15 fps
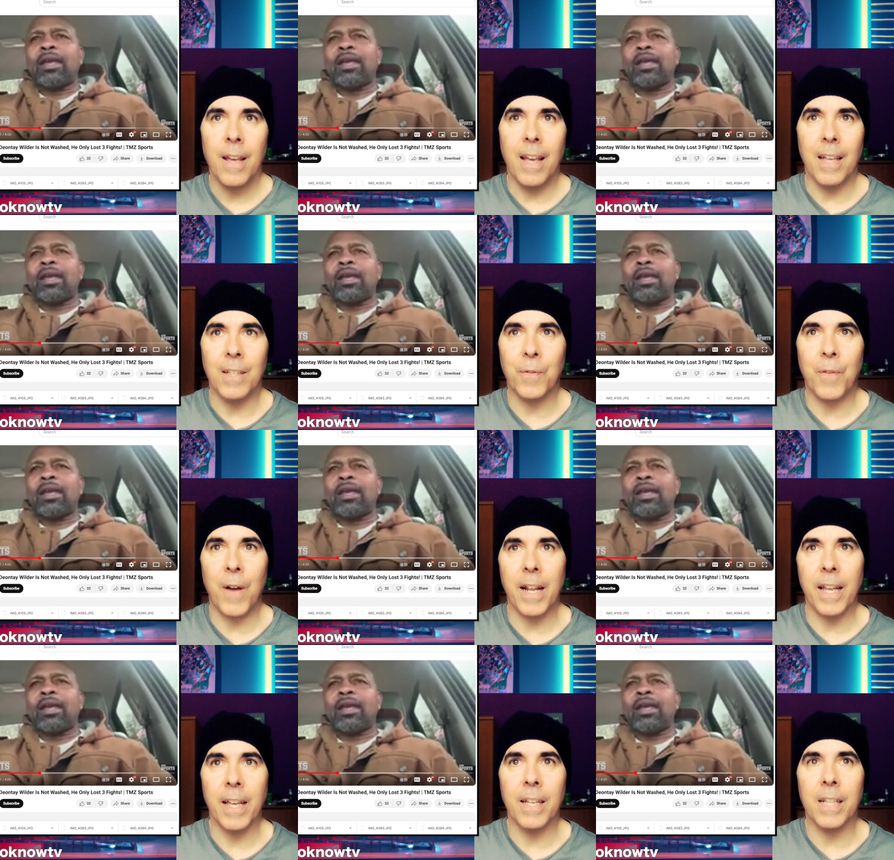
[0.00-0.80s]
Speaker 1: It's
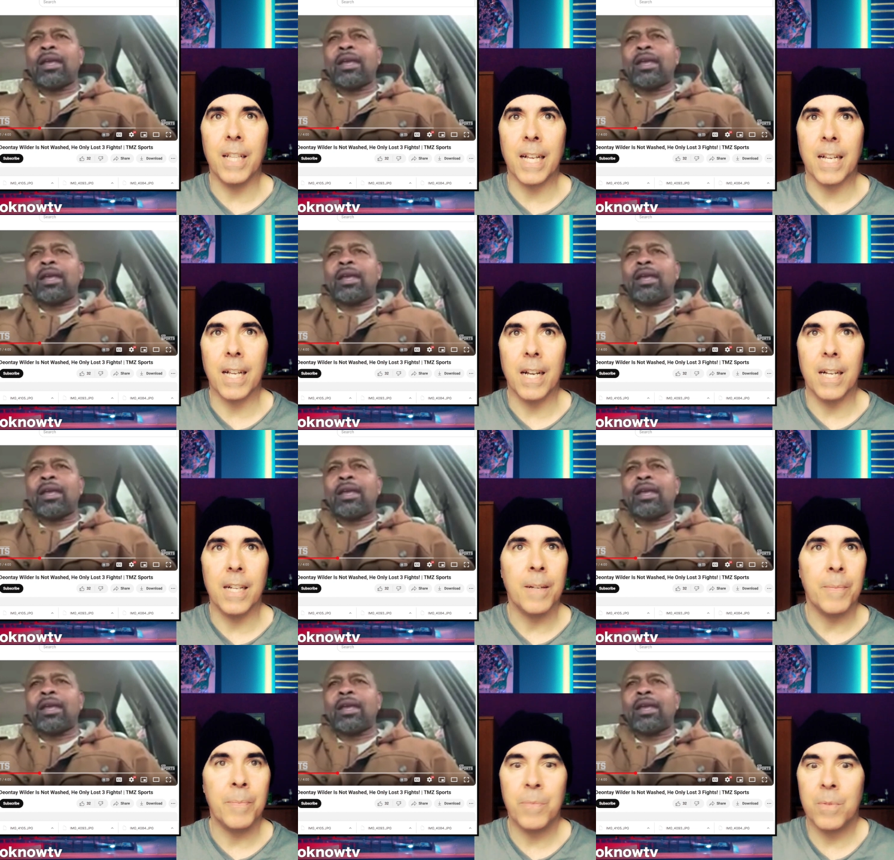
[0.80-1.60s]
funny, like
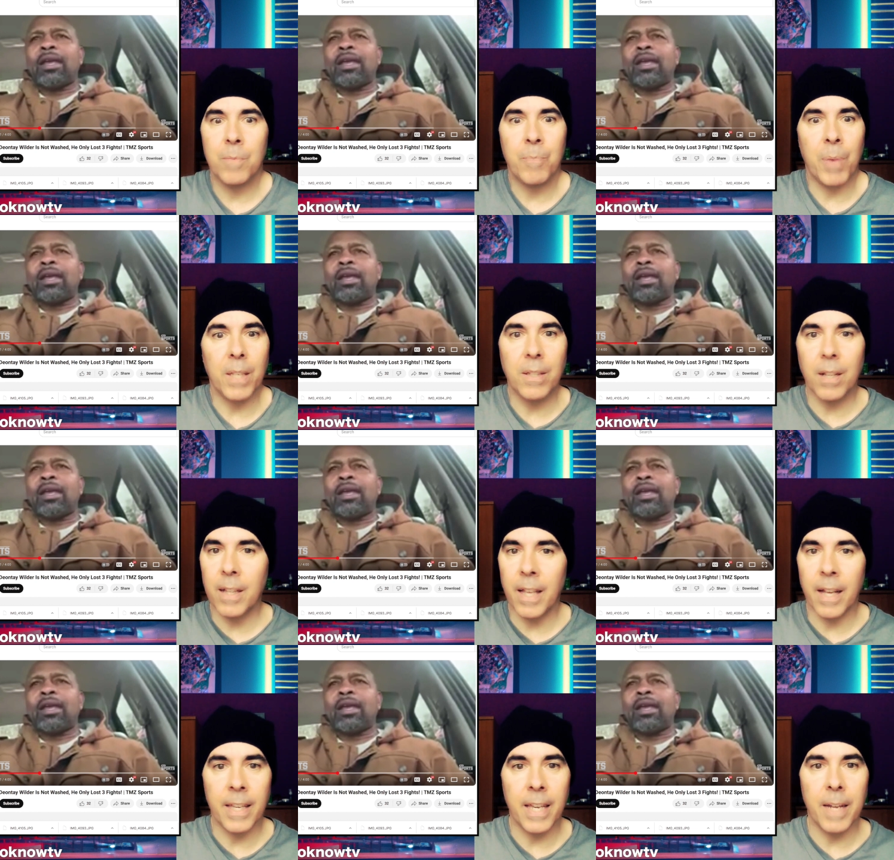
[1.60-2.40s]

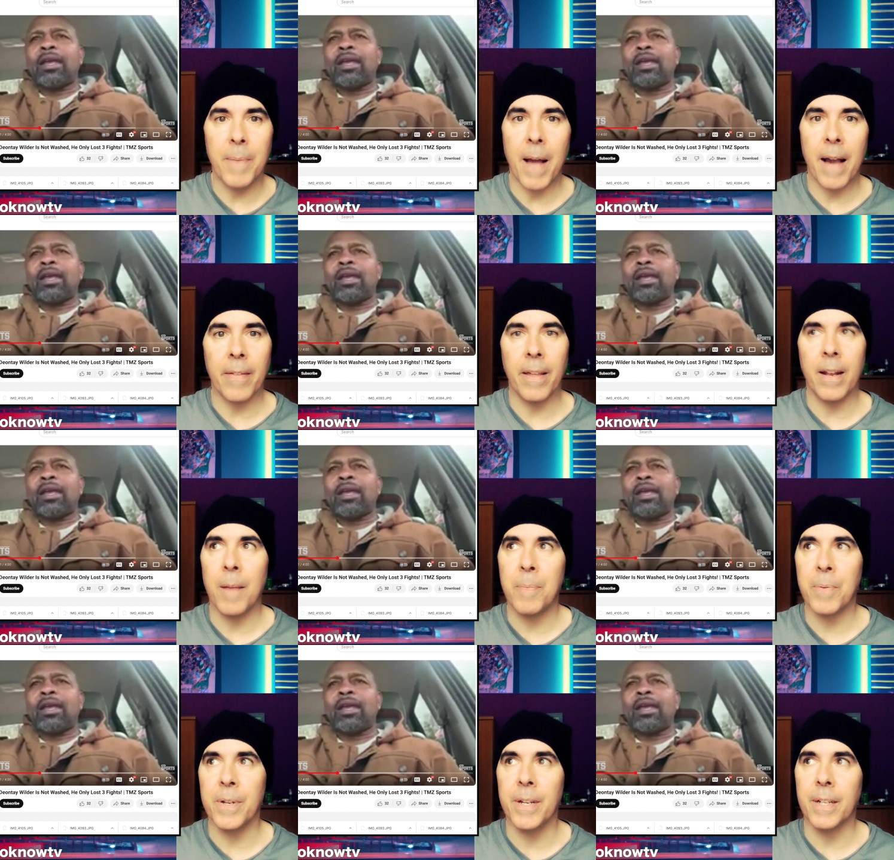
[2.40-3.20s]
basically a kid back then I
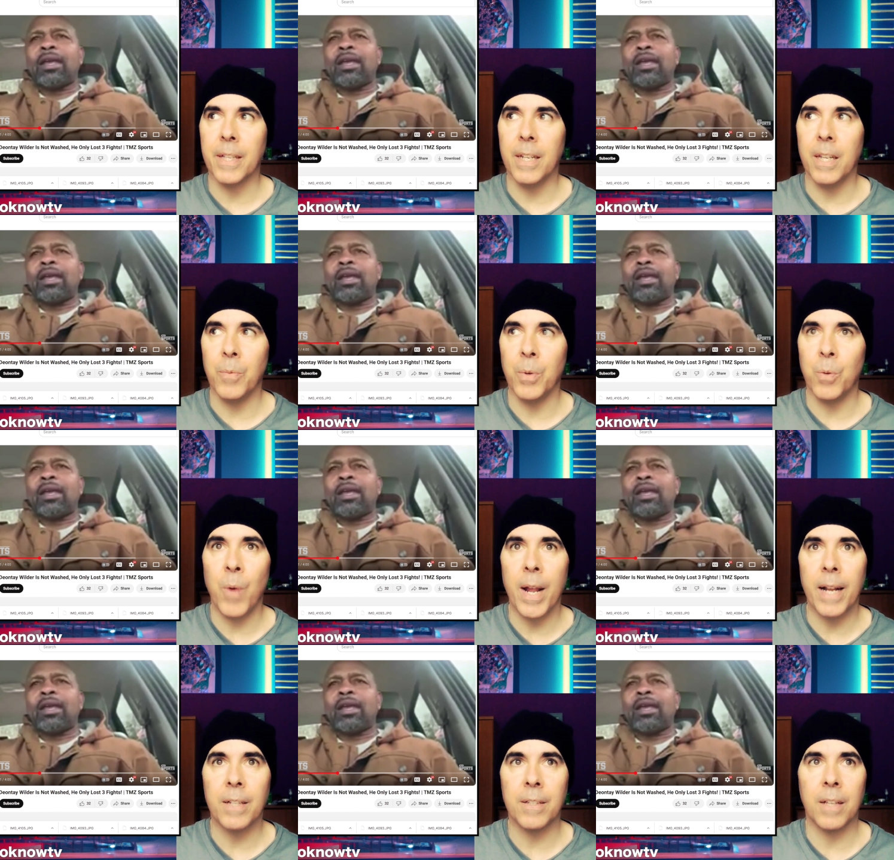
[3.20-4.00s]
predicted he would
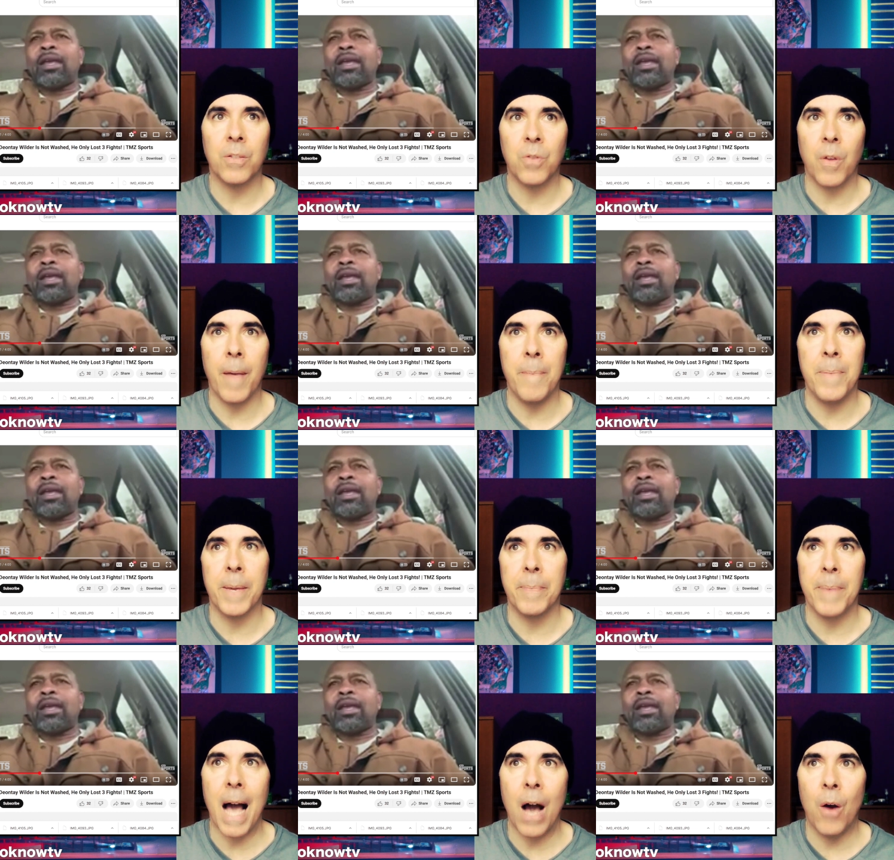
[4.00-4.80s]
win because I saw that
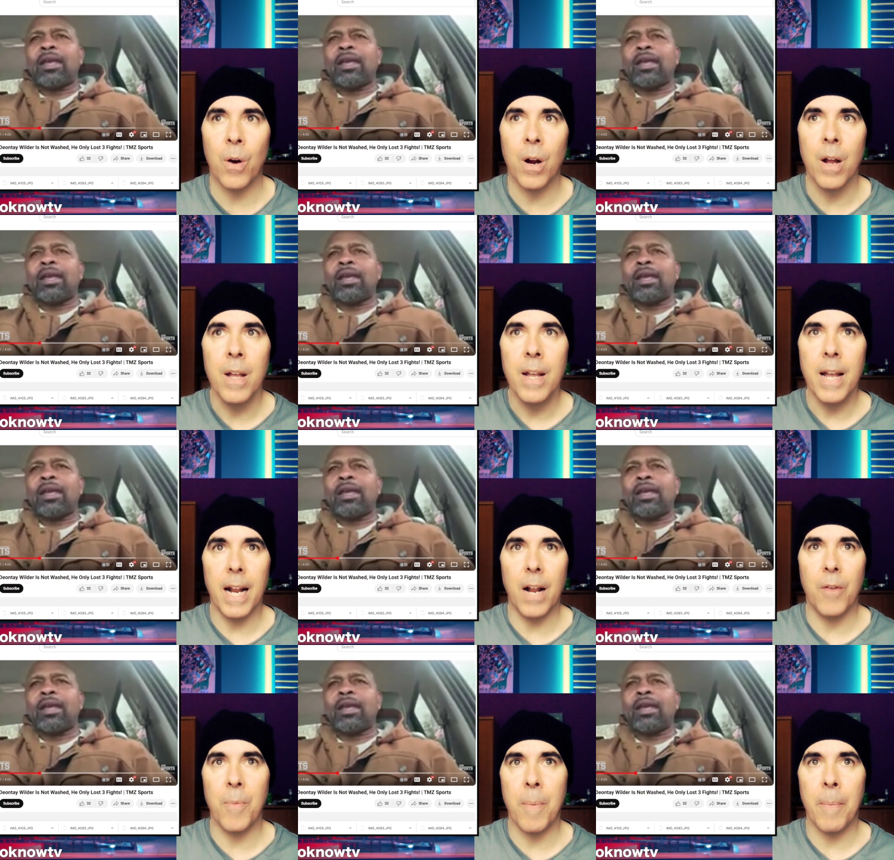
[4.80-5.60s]
big power,
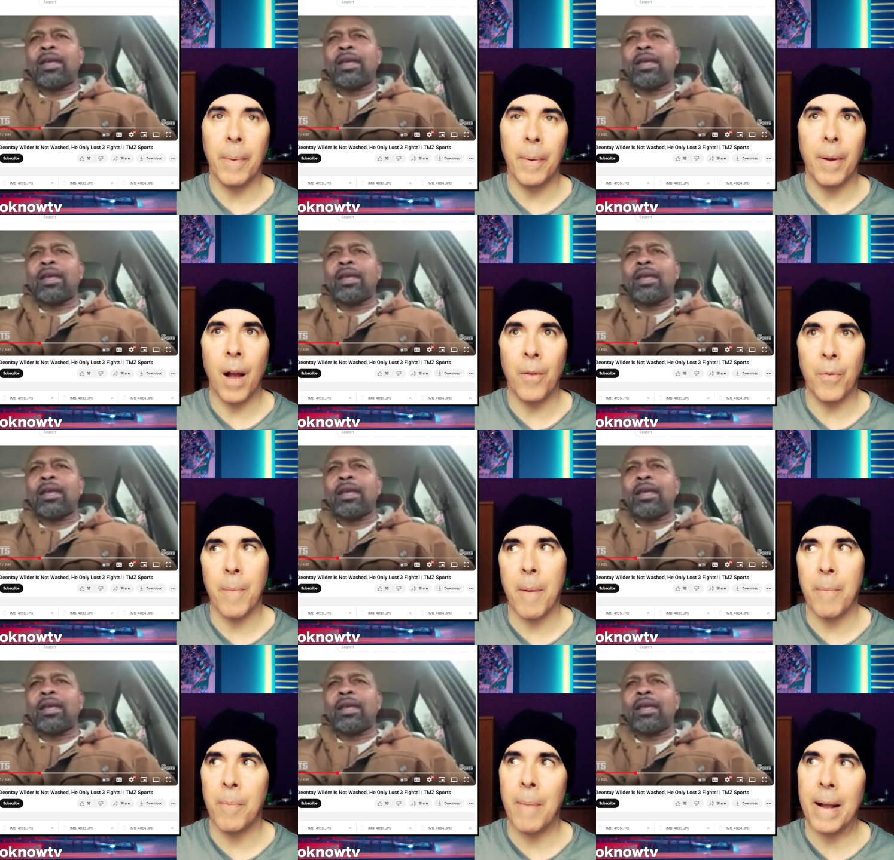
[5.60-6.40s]
and I
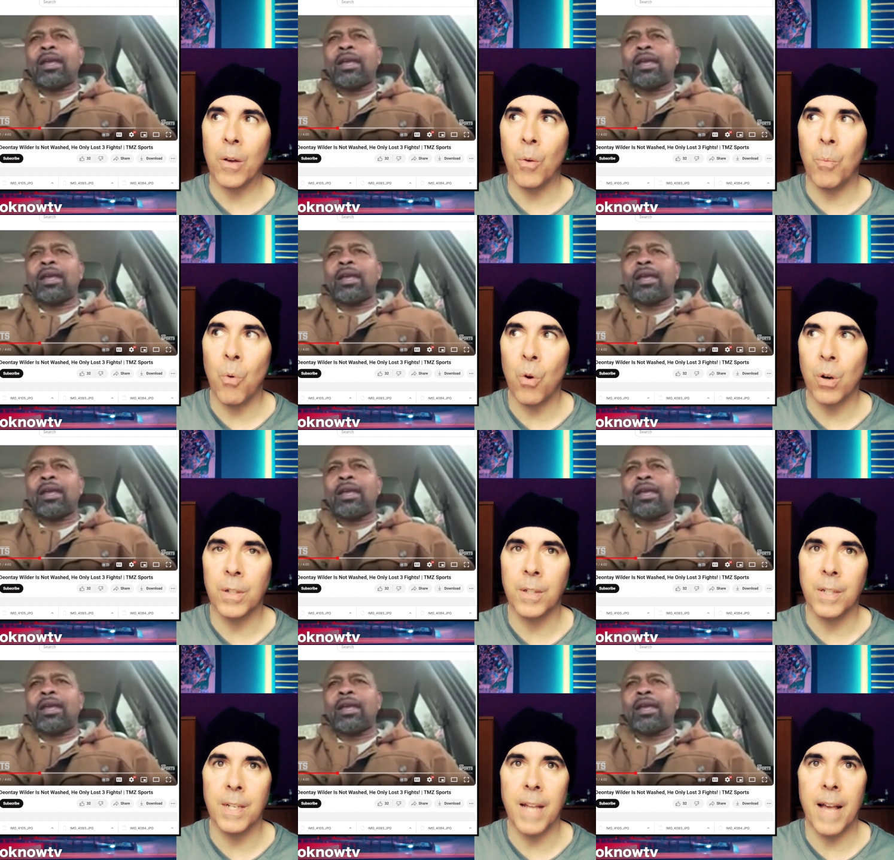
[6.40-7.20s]
remember Michael Moorer
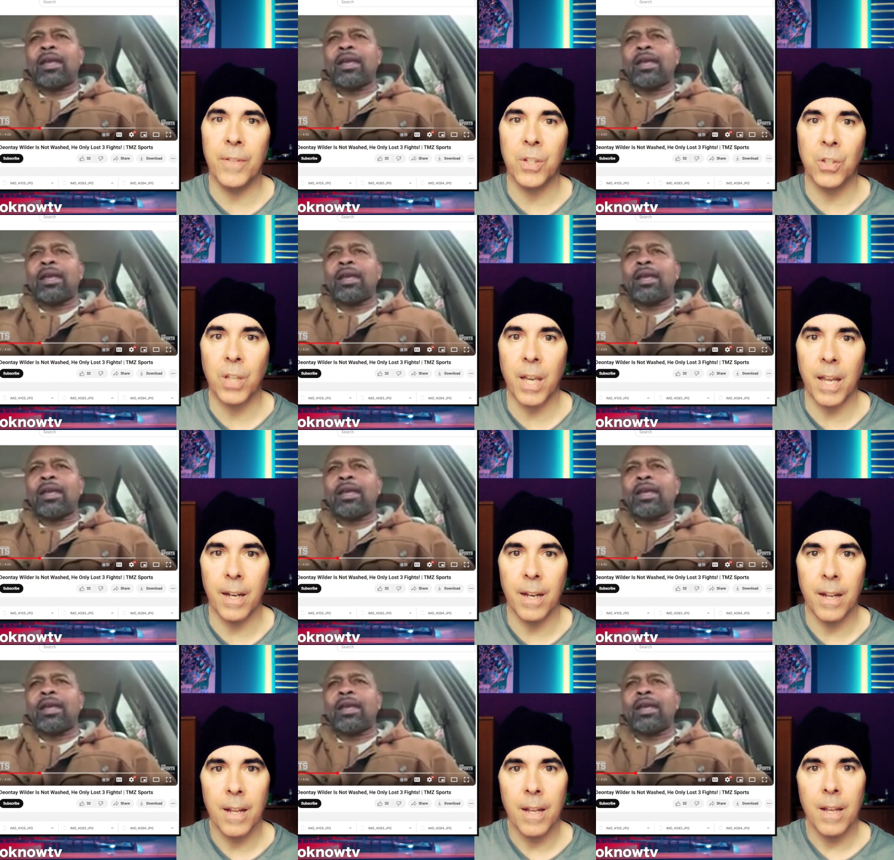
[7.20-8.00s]
didn't have a chin.